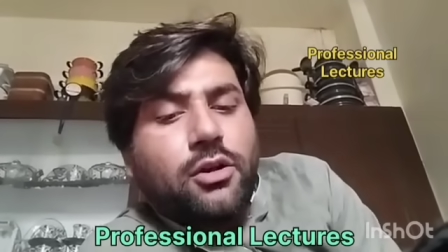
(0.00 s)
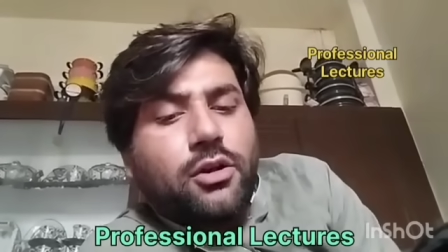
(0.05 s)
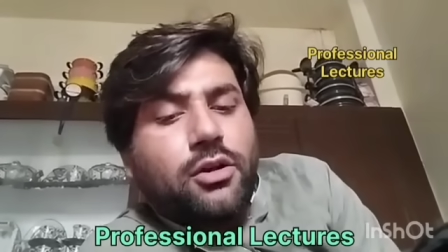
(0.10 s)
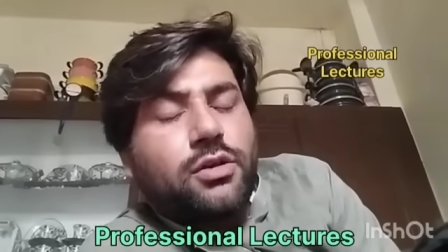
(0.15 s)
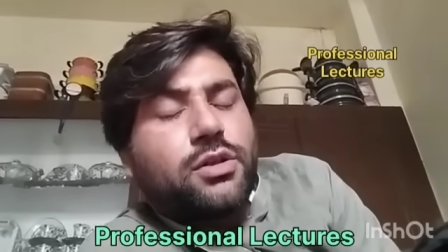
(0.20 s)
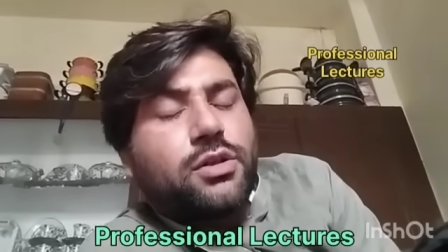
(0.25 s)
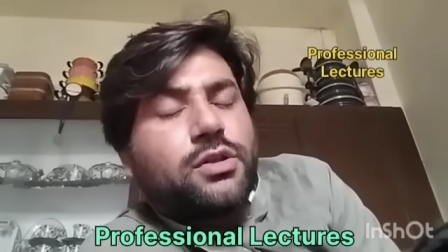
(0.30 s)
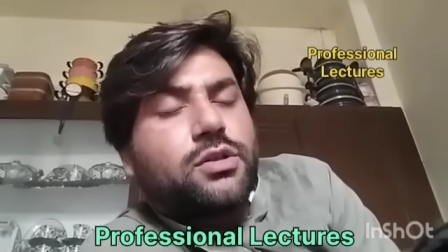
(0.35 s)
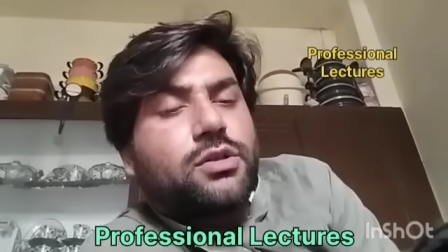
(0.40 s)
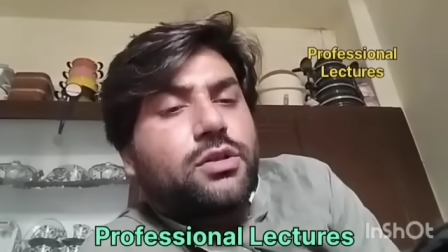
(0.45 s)

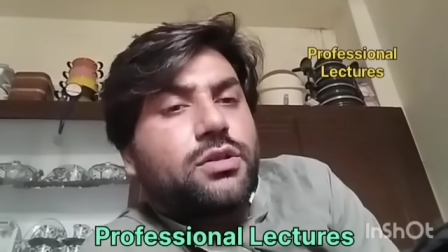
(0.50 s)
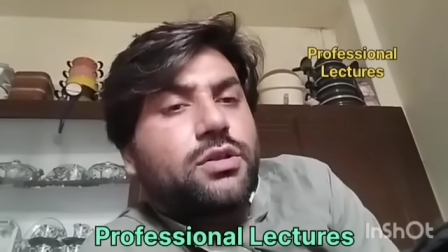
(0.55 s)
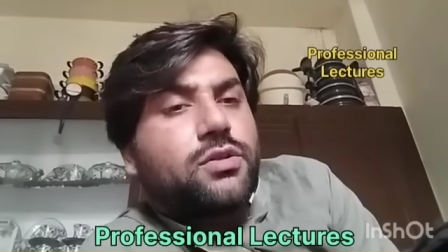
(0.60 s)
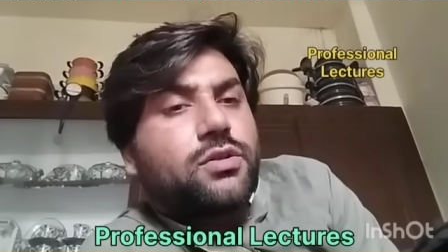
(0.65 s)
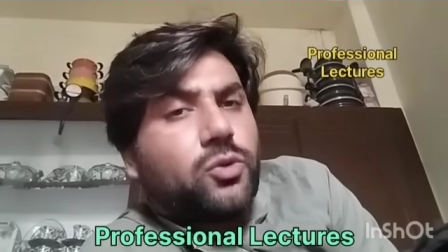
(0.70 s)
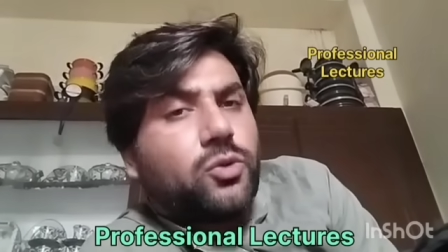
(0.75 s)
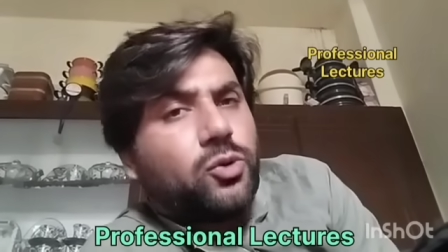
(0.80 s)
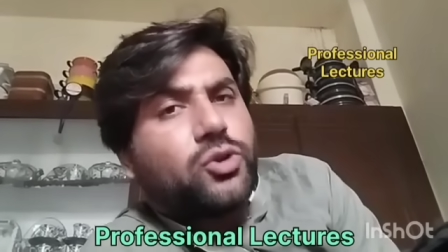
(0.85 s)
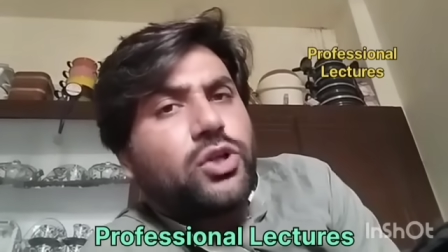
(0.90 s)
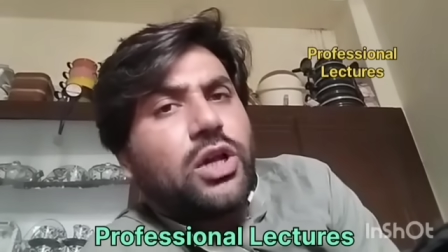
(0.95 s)

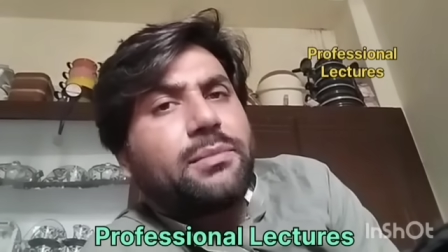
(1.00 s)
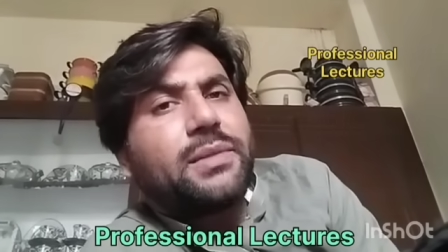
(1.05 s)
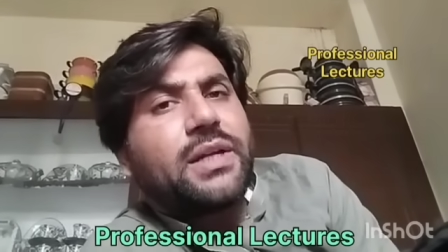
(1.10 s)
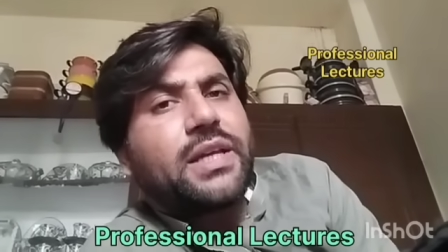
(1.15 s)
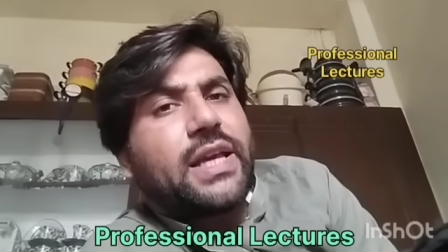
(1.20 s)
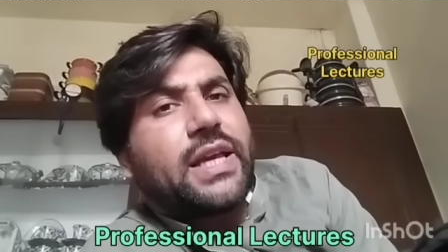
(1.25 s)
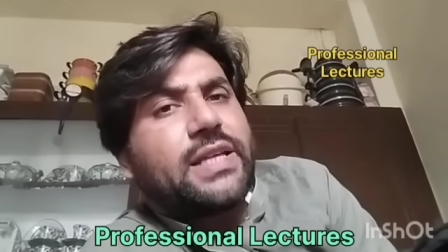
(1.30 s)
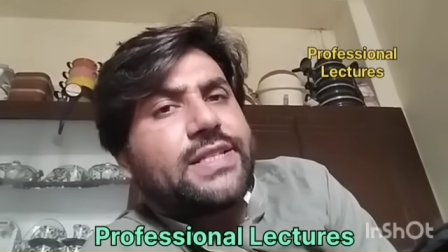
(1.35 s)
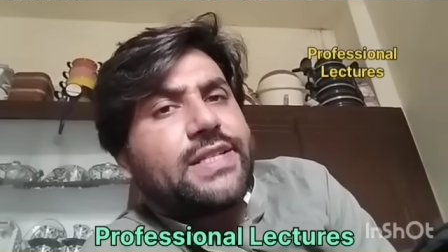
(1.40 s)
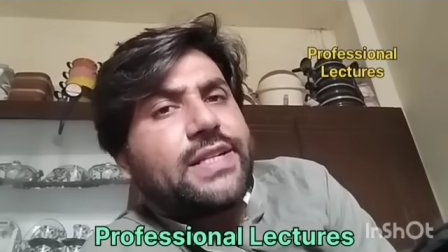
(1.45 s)

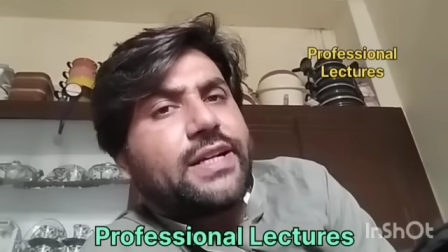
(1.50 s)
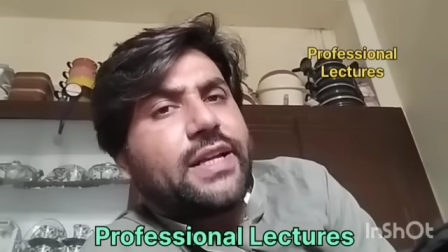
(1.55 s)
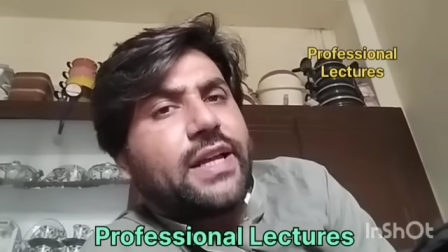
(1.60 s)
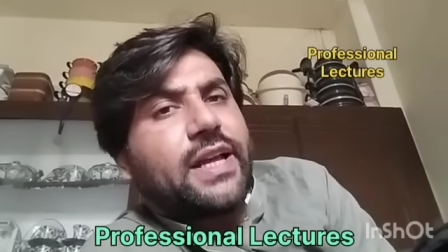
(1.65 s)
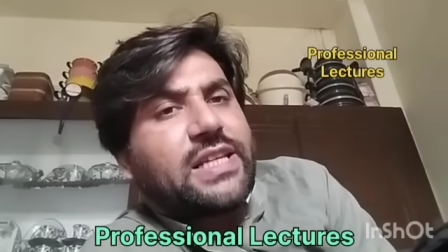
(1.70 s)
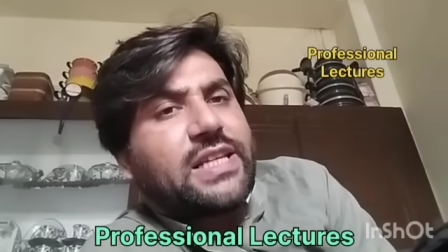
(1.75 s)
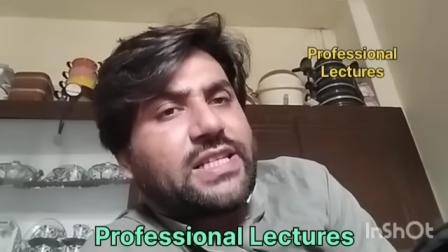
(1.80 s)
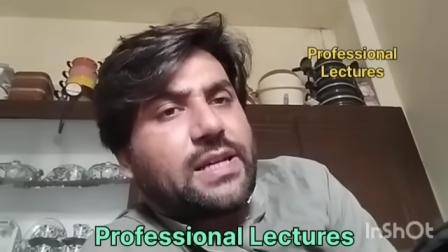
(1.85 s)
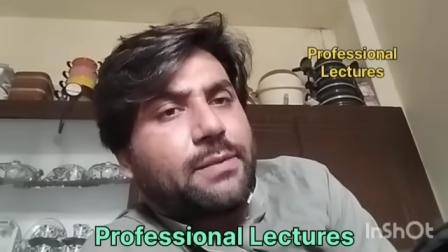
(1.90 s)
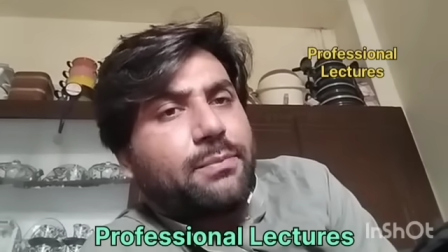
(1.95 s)
Glutamic acid
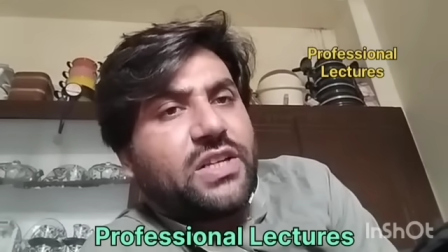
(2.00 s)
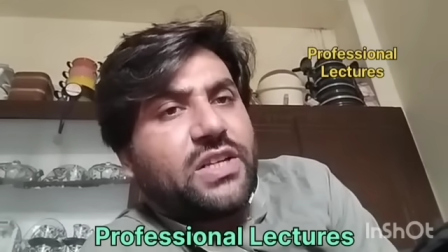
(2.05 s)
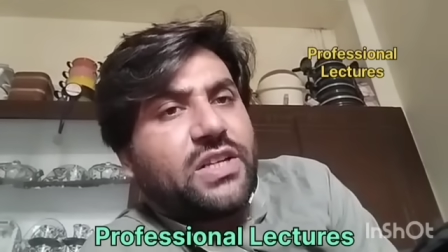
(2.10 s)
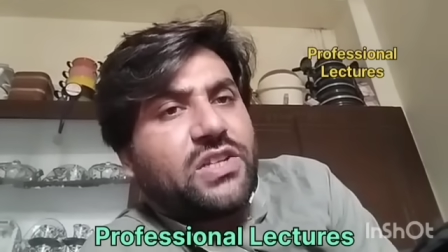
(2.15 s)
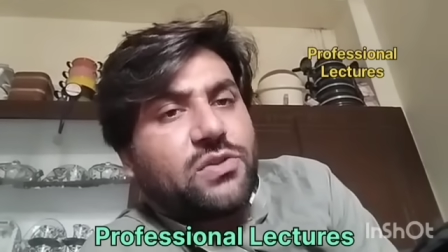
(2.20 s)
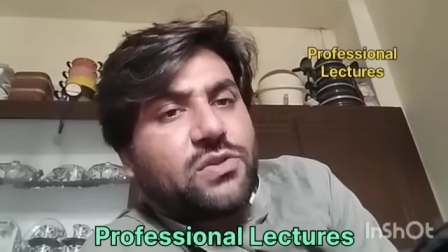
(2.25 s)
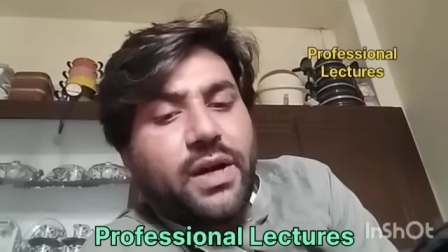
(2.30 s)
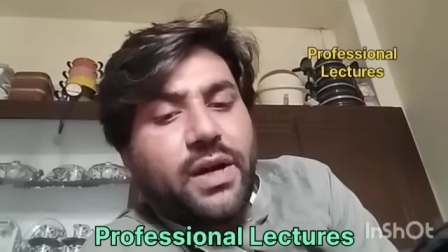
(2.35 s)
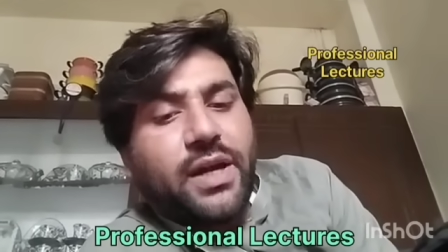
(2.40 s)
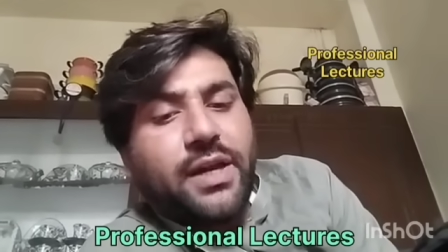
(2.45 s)
is
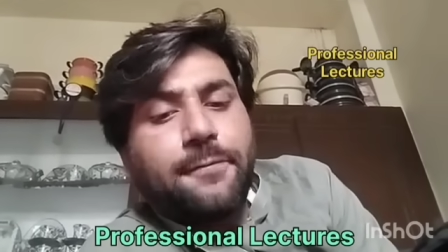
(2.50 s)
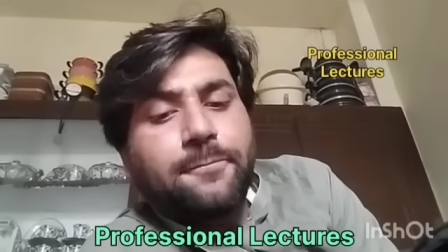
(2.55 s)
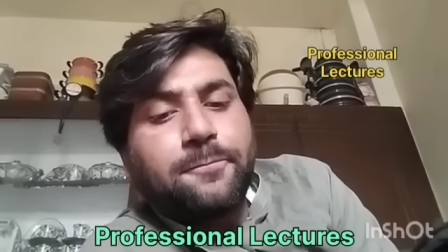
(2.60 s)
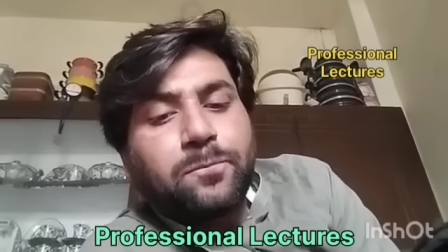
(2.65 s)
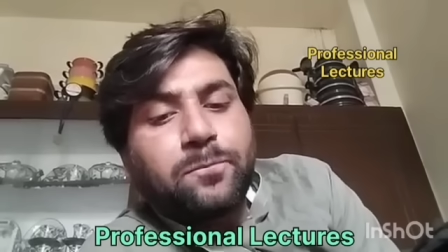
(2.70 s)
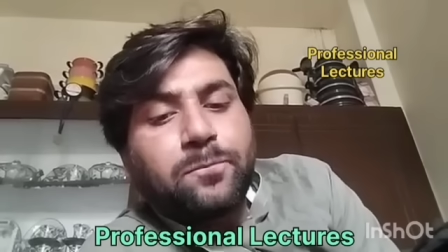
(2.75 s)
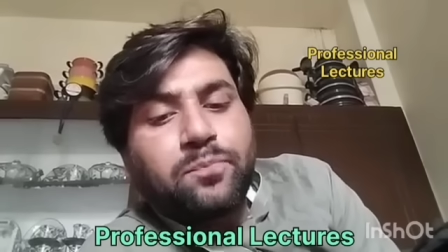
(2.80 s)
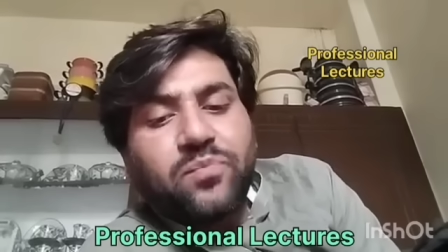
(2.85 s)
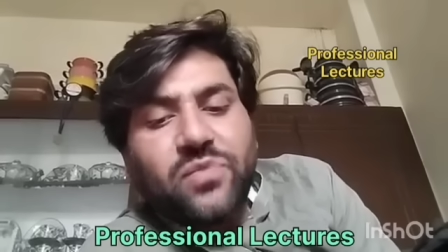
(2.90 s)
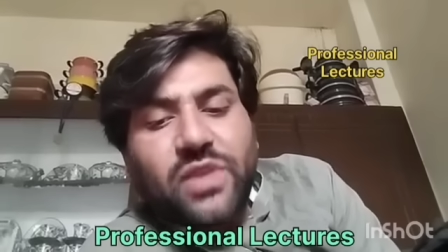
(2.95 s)
replaced by
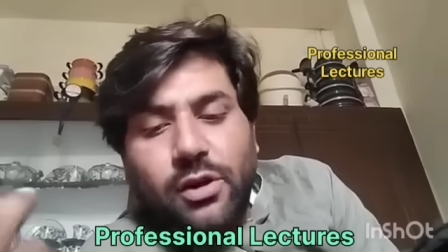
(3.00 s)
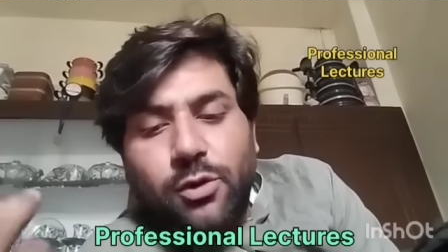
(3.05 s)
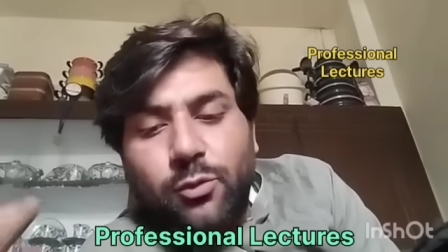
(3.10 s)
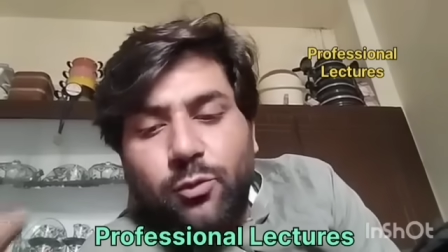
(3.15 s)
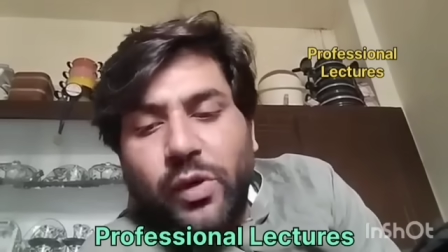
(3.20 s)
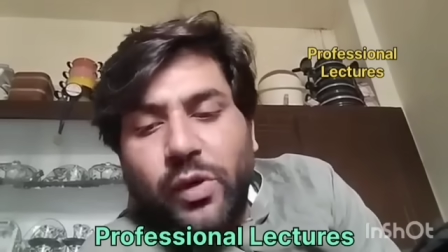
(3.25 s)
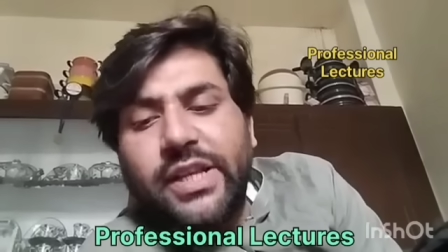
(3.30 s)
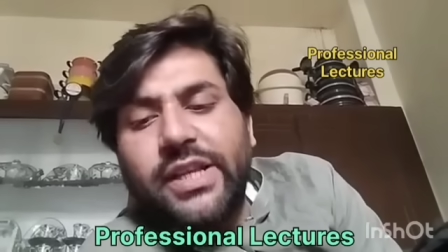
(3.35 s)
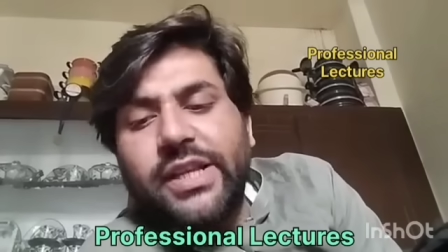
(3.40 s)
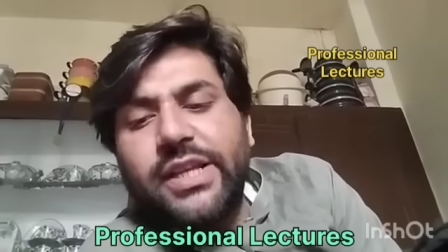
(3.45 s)

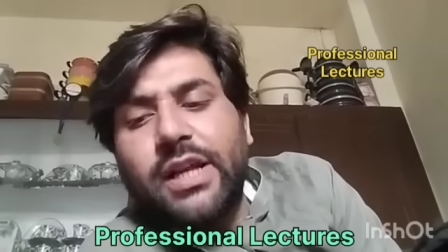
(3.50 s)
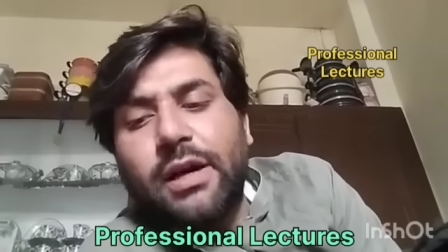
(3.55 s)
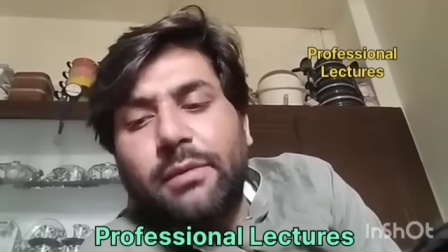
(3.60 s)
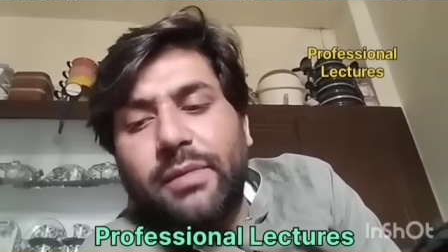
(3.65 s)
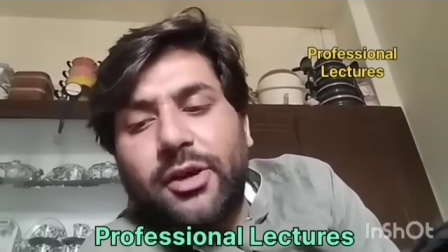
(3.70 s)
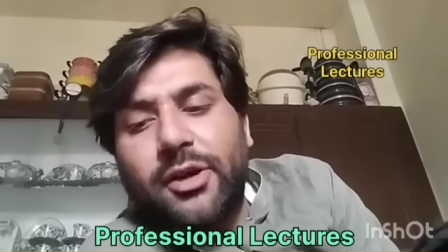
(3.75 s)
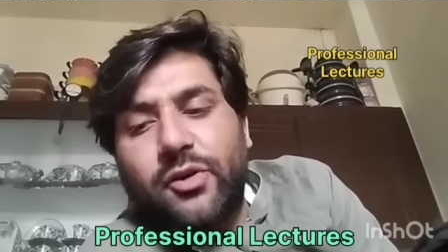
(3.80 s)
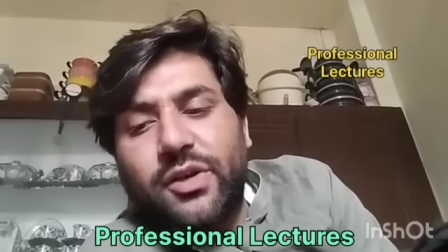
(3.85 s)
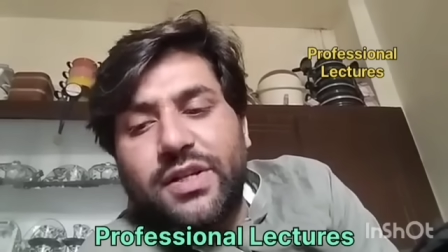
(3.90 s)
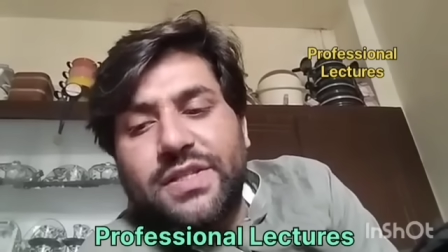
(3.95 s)
valine
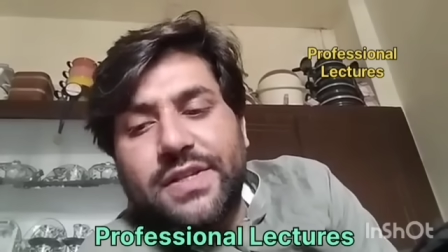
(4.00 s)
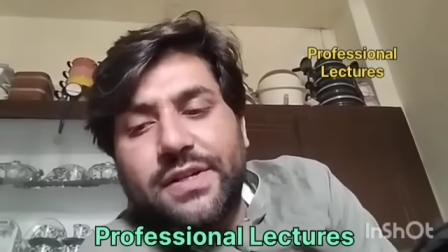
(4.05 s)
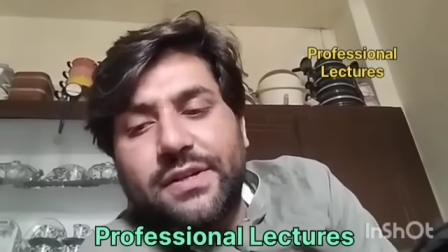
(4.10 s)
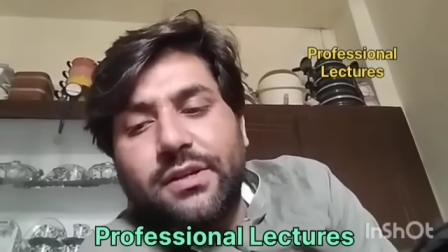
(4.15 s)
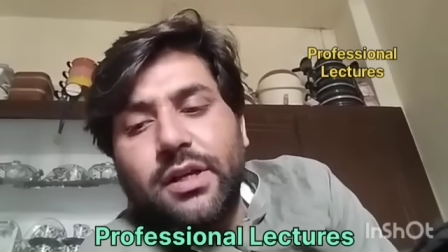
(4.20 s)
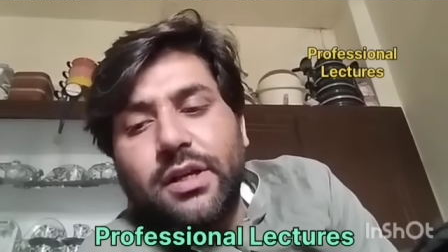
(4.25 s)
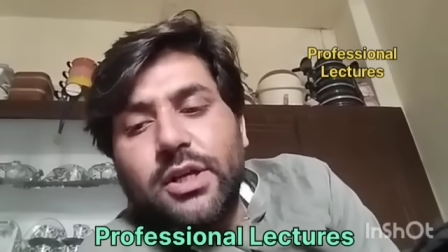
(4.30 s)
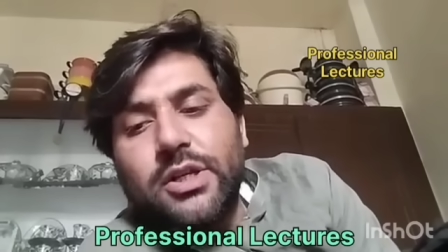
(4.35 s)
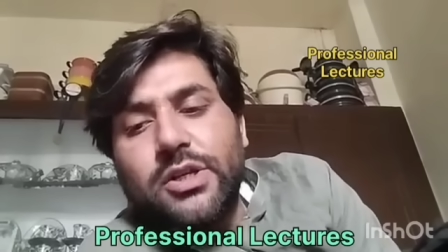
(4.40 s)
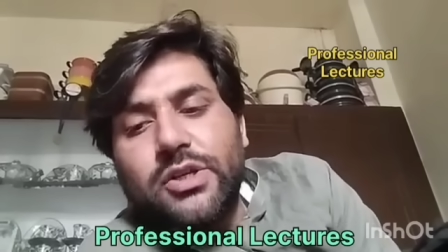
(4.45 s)
amino
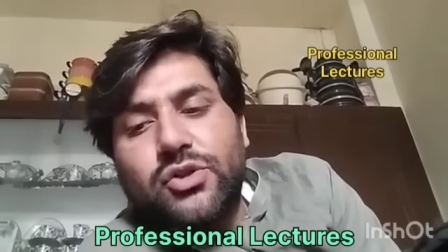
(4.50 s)
acid.